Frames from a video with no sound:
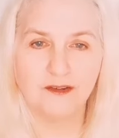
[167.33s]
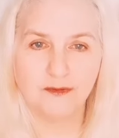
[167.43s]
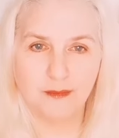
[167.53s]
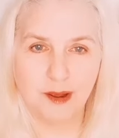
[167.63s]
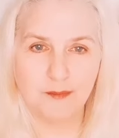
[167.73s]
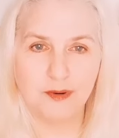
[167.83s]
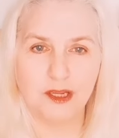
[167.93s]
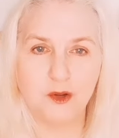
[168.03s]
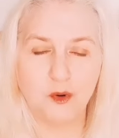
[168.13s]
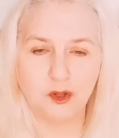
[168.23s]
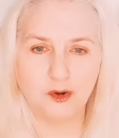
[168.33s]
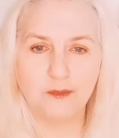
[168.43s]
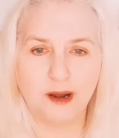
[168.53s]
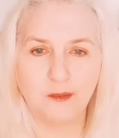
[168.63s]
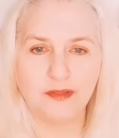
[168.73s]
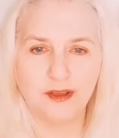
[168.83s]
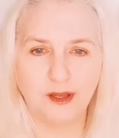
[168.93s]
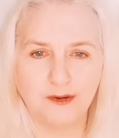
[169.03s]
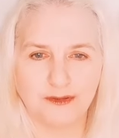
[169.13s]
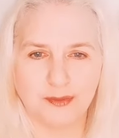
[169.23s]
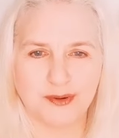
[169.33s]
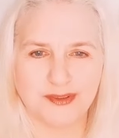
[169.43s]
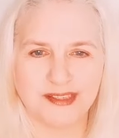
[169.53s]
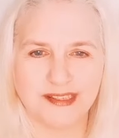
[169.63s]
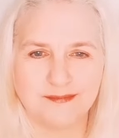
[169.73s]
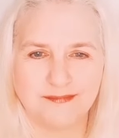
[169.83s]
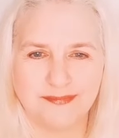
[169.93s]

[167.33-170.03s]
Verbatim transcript: Remember, you will come back with your loved ones.